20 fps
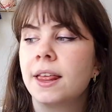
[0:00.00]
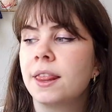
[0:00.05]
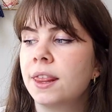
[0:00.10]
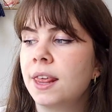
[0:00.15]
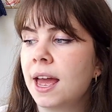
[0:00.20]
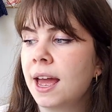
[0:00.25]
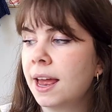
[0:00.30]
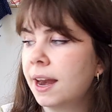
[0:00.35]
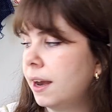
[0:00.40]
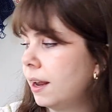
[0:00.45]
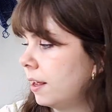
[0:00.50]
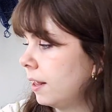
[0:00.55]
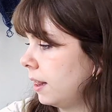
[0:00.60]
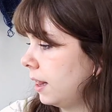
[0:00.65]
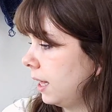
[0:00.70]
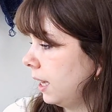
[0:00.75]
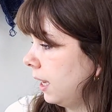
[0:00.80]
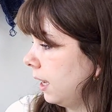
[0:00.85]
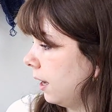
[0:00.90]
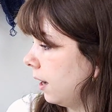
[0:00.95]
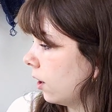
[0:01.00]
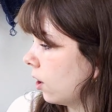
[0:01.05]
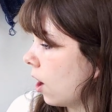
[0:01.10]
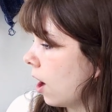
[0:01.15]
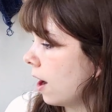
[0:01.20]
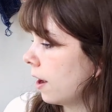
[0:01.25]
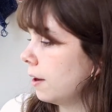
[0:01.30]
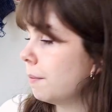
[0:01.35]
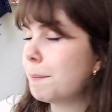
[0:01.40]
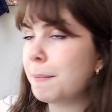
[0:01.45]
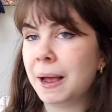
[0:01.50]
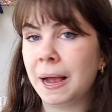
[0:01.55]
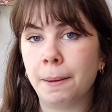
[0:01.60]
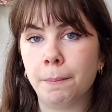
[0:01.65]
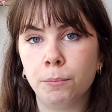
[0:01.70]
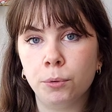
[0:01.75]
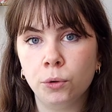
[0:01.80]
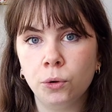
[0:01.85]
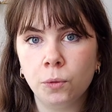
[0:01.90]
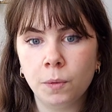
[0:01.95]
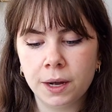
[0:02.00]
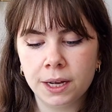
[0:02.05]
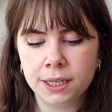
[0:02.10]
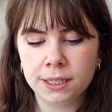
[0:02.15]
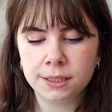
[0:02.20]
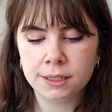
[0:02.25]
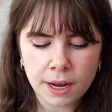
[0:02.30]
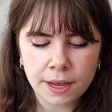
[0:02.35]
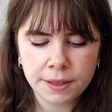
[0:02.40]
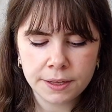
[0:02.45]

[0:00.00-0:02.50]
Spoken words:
than the cotton bamboo ones.